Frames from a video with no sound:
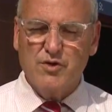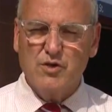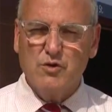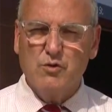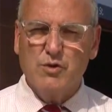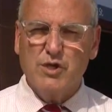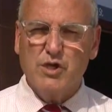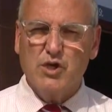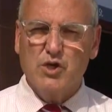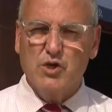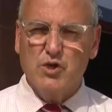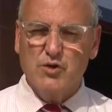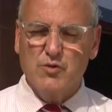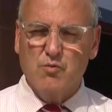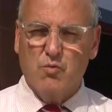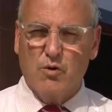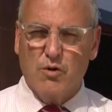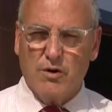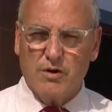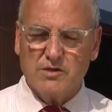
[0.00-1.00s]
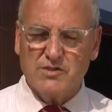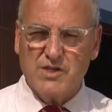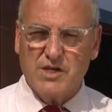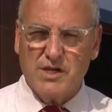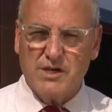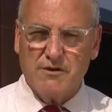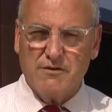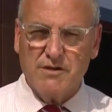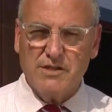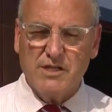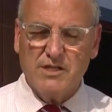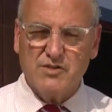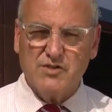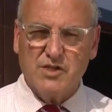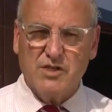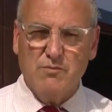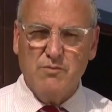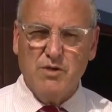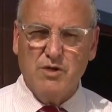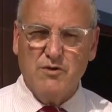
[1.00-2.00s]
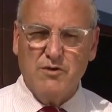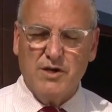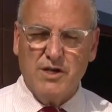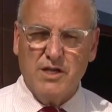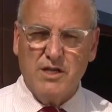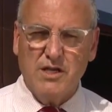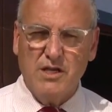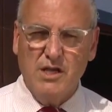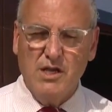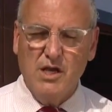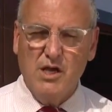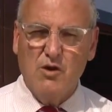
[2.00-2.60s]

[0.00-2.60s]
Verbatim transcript: doing good works here in this community,